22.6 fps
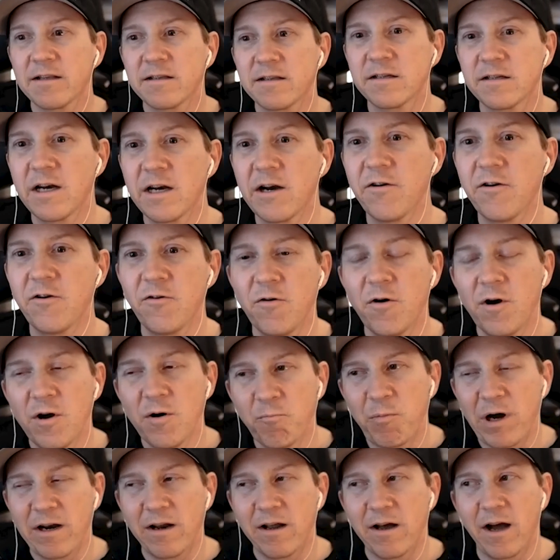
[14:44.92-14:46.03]
that scenario,
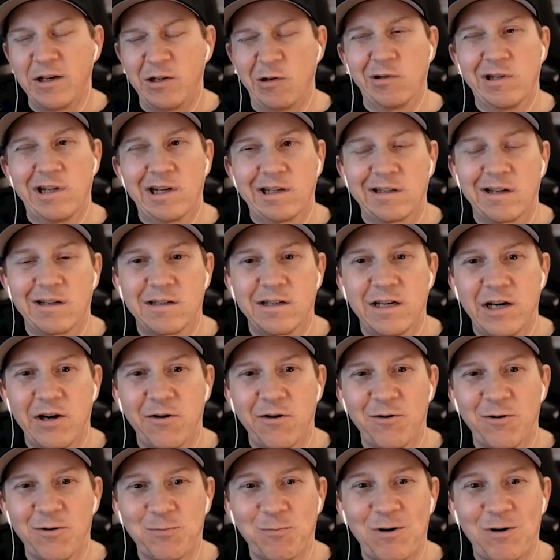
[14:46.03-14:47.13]
but I don't like that
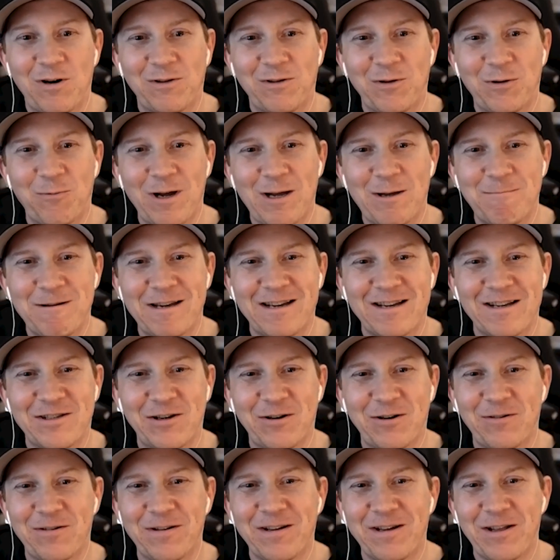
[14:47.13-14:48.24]
scenario as well in a way, because,
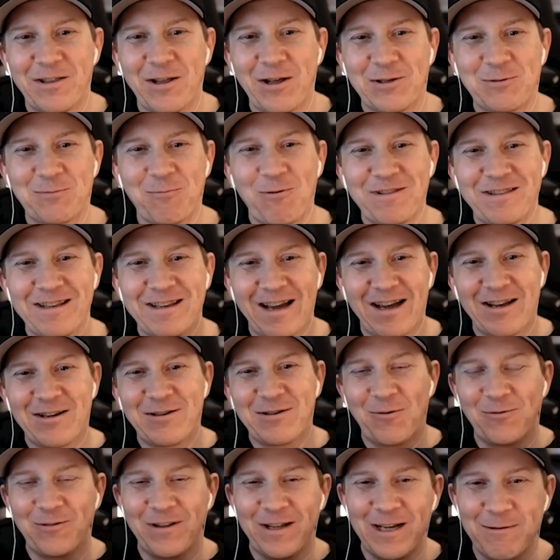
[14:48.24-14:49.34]
you know, that's one thing I
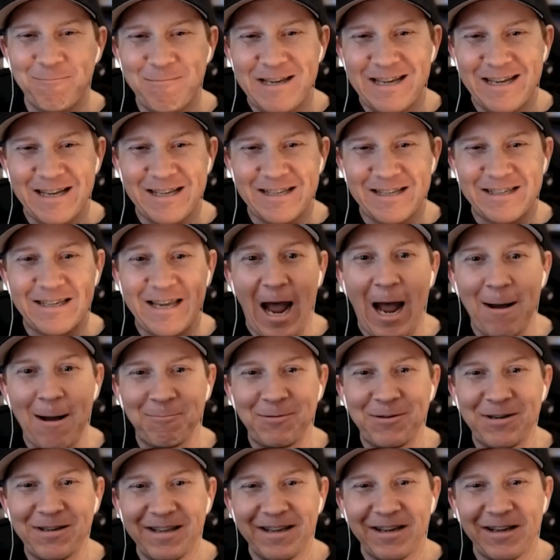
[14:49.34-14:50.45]
don't like being is
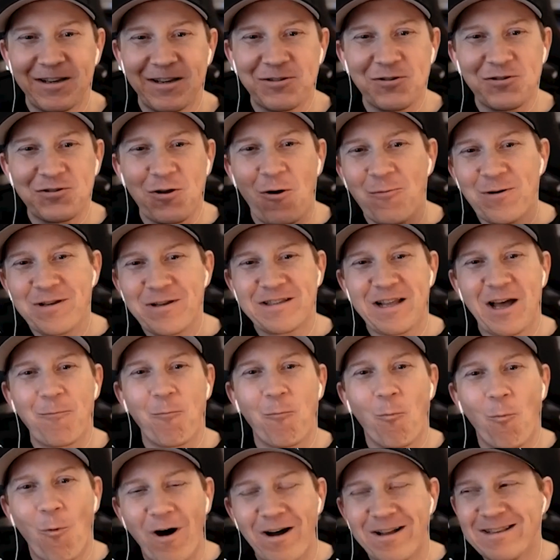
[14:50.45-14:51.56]
capped, because there's always that
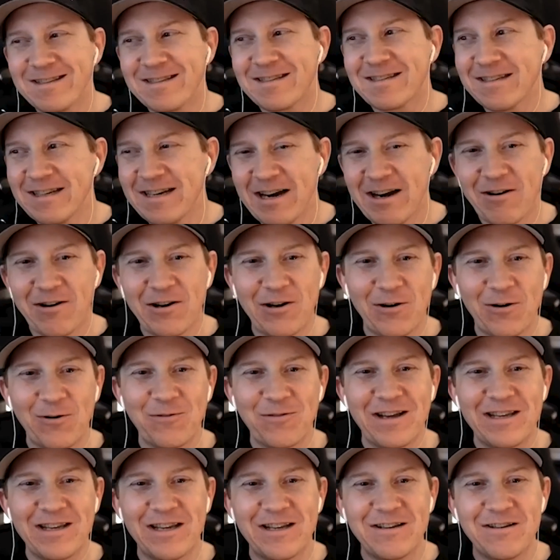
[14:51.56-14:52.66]
one scenario
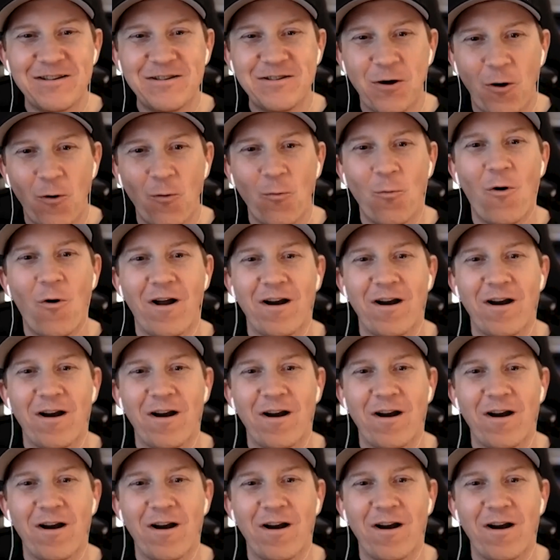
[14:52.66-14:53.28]
that you don't